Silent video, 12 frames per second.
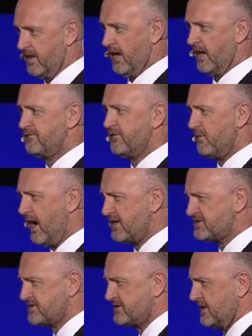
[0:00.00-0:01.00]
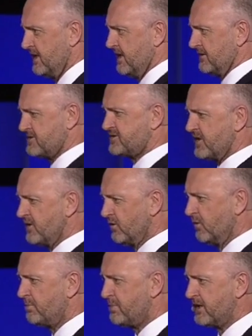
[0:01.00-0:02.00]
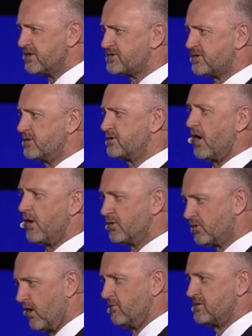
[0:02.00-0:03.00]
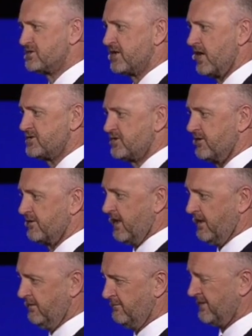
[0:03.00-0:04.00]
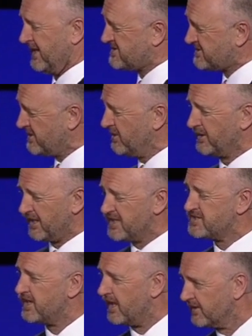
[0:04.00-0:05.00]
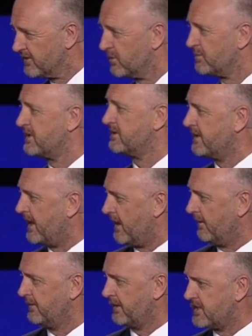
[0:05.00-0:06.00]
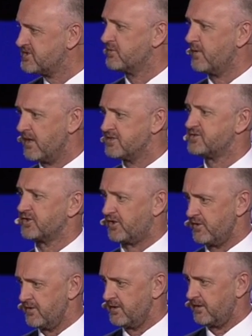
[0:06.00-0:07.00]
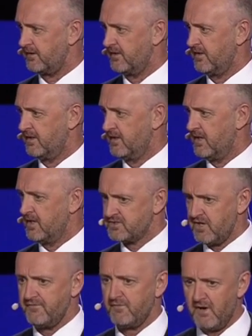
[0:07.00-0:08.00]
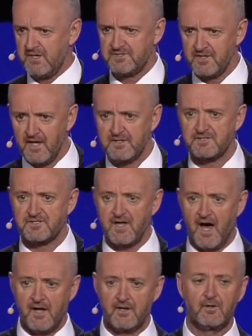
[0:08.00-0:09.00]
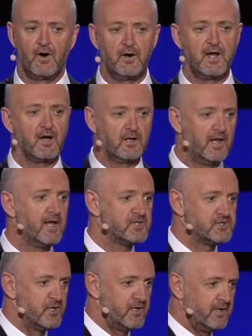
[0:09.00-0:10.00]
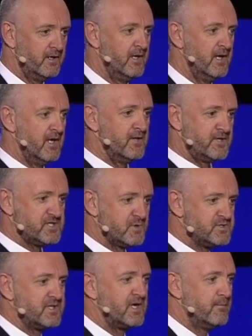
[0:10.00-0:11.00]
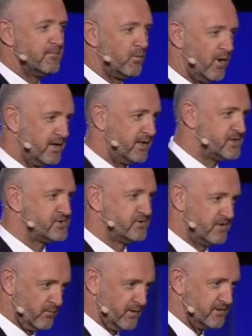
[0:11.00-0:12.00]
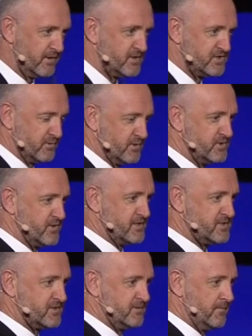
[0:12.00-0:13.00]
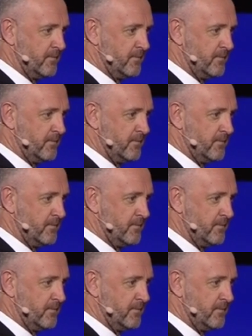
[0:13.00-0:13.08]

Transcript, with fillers: And for us, the single biggest no conversation then, it still is a little bit now, is around security. So for us to get started on our cloud journey, this was the number one issue that we needed to address.